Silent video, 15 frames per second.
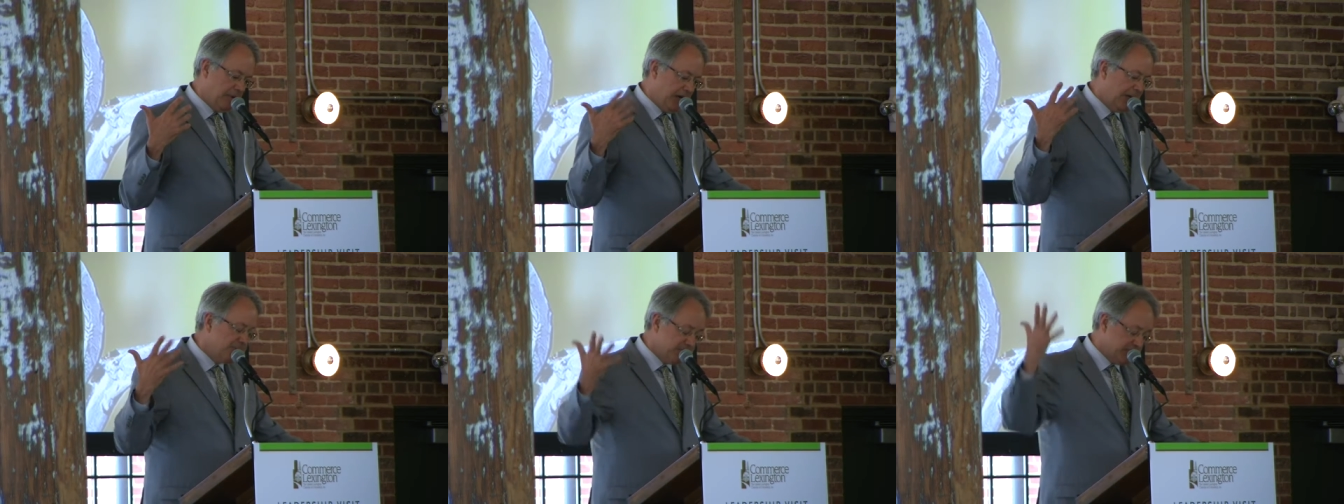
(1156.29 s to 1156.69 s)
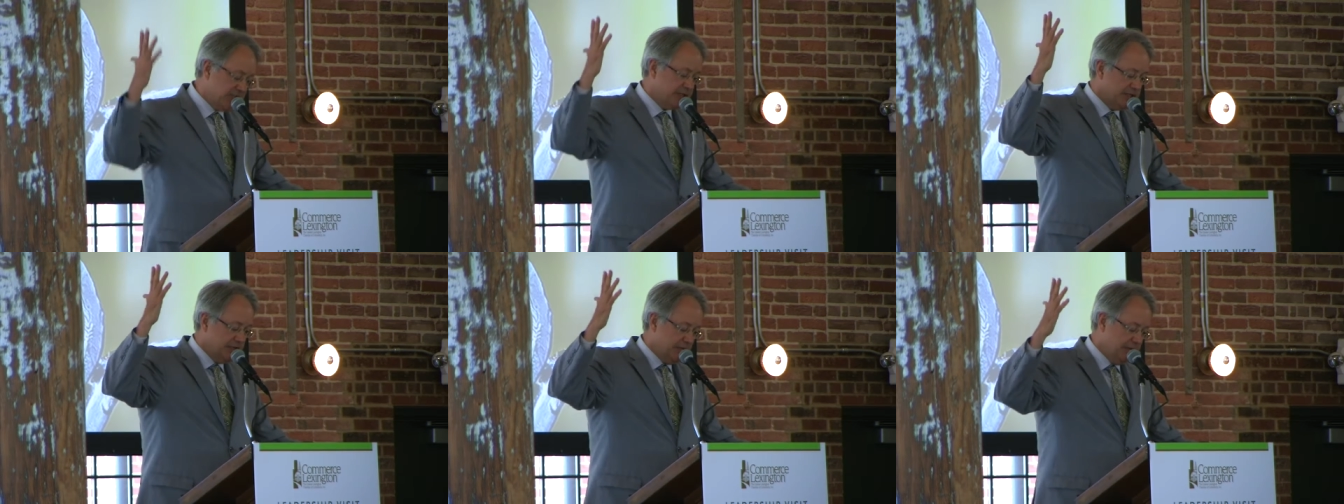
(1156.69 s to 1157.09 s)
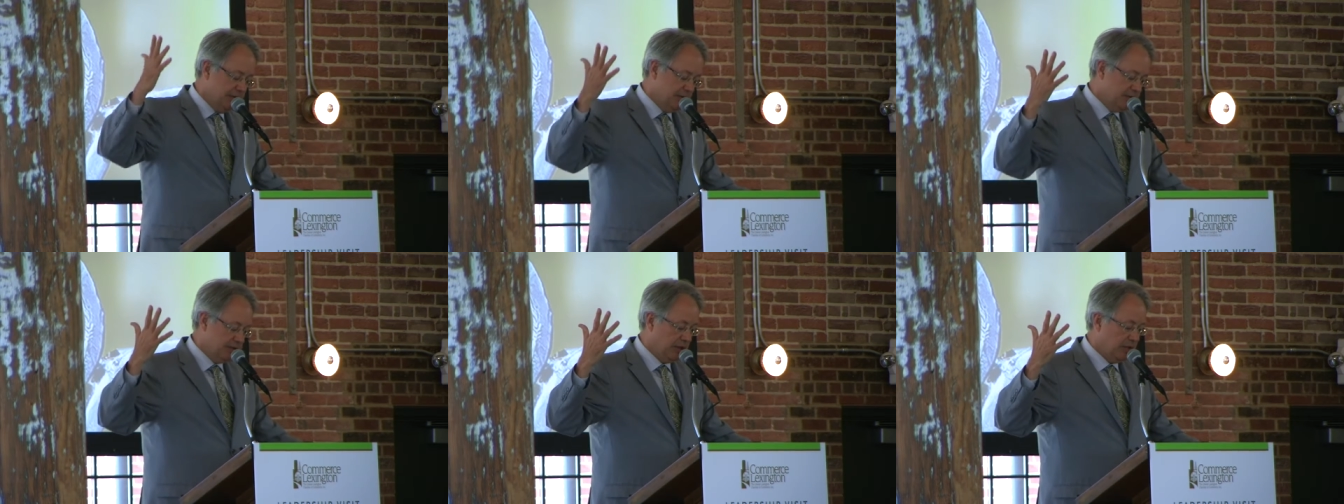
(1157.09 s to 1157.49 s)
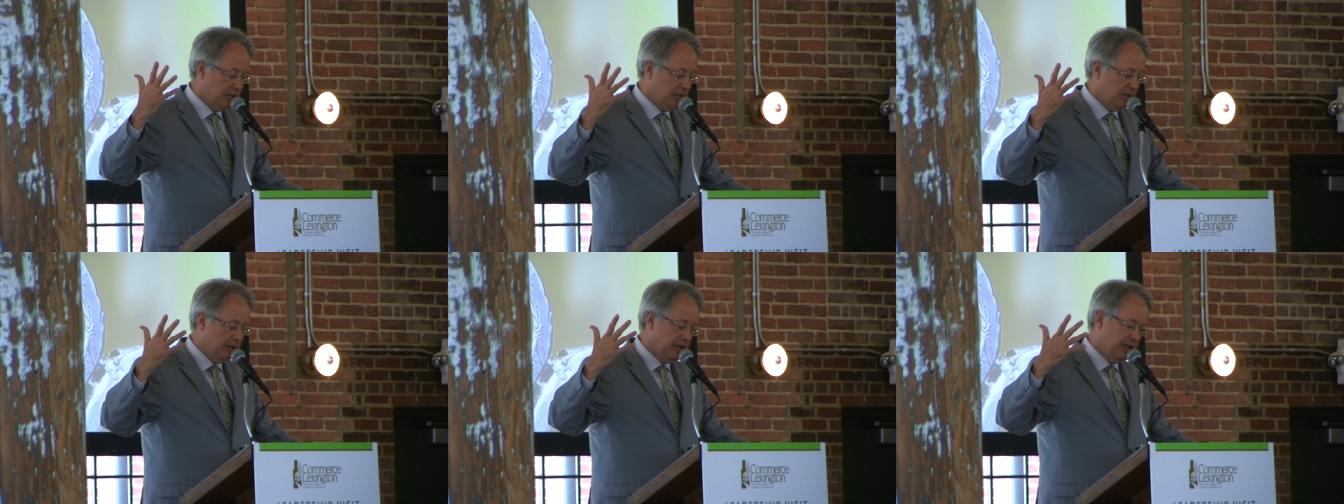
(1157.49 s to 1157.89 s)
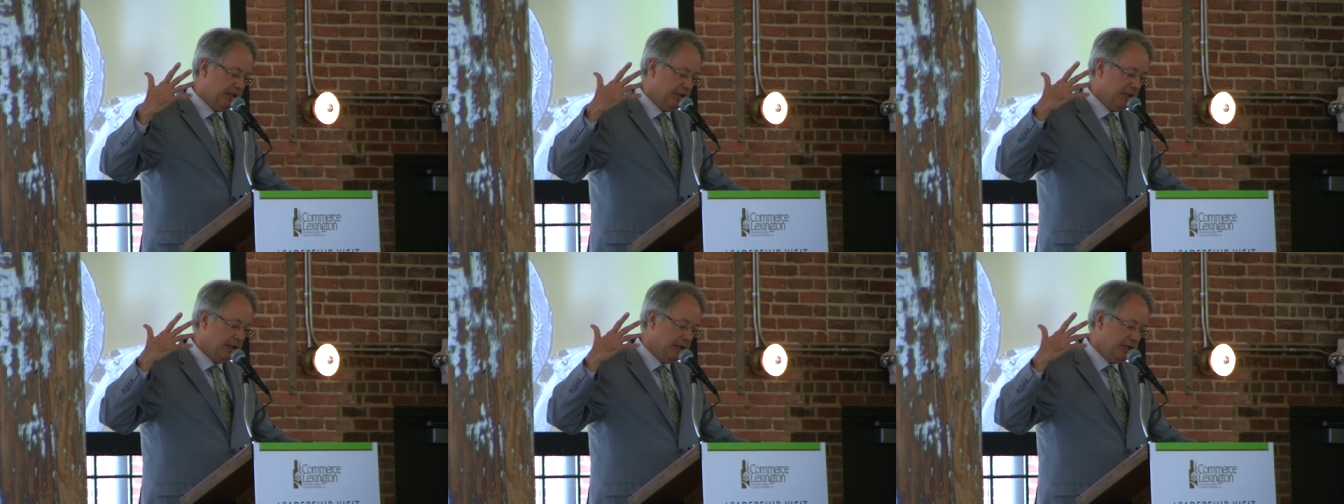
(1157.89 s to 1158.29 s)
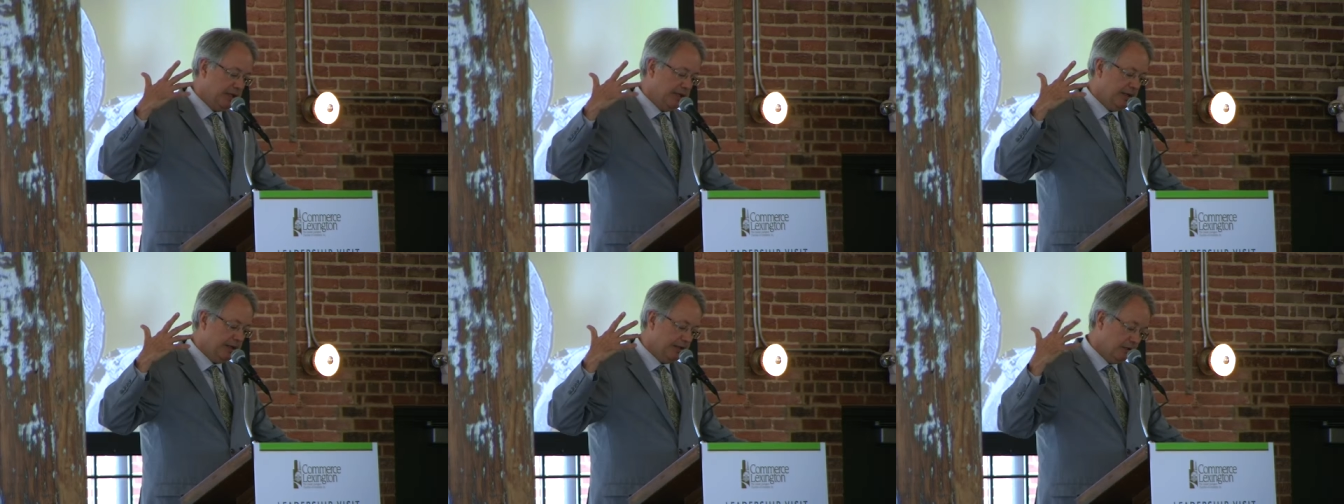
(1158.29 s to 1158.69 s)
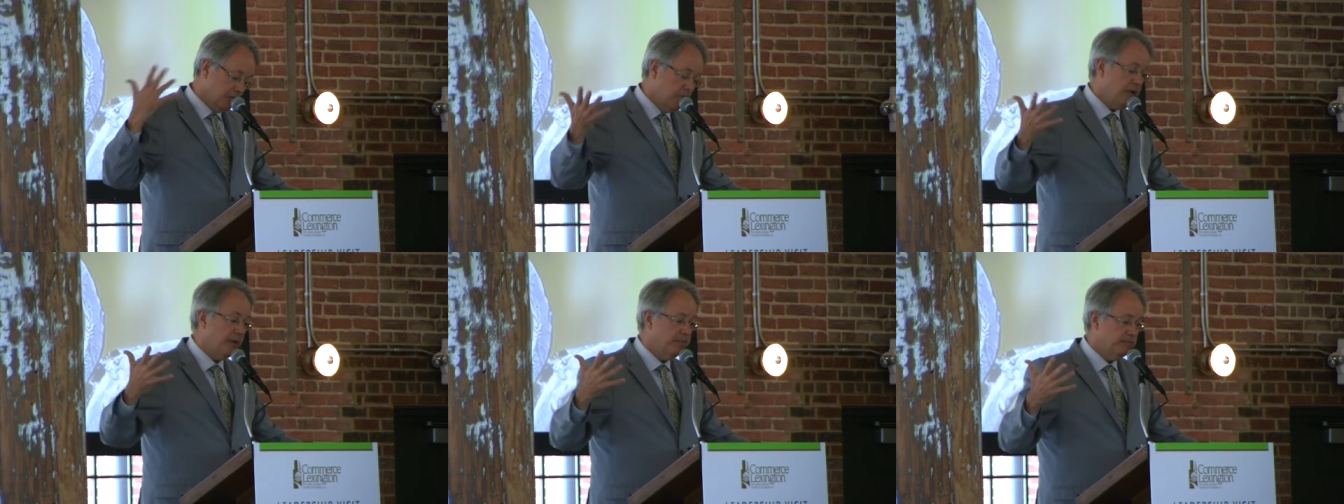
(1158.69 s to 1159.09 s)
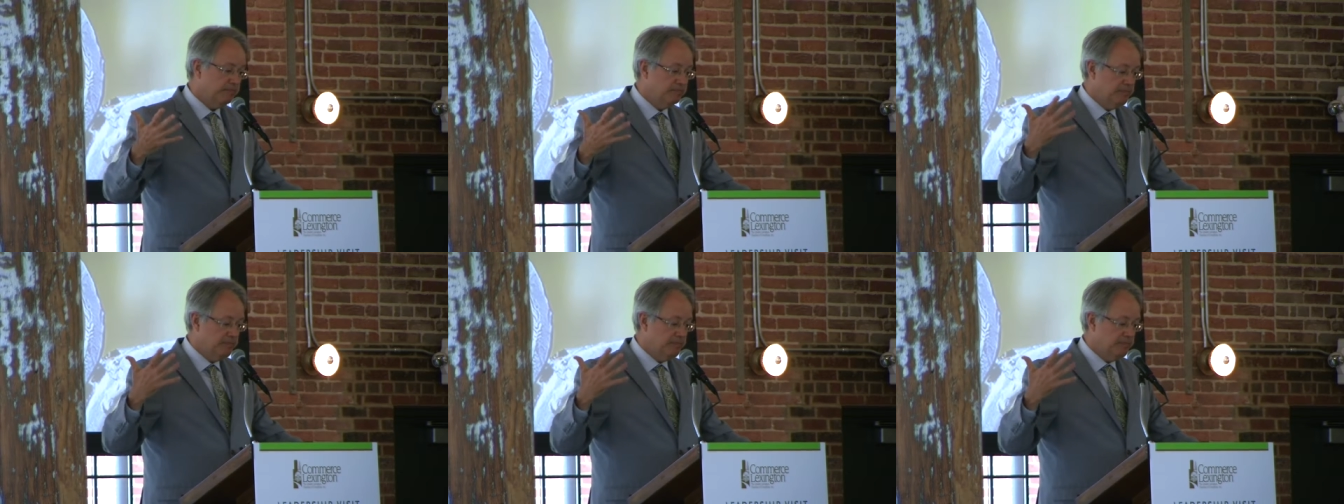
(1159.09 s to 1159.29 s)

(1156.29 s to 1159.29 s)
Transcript: I'm 60 years old and grew up